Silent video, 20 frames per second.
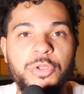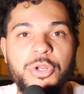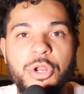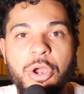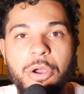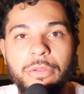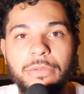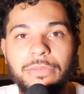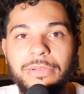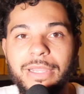
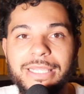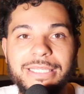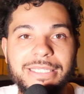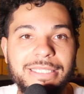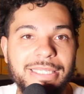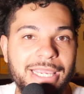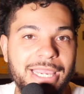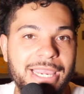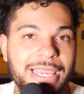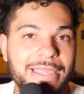let's
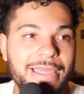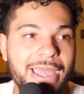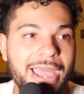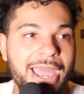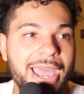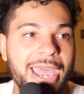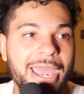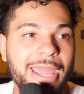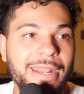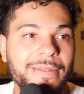say
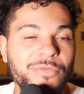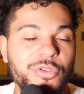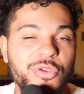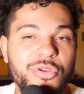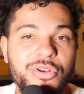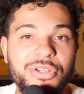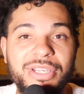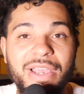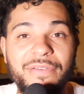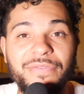that you
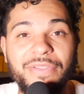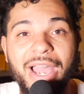just have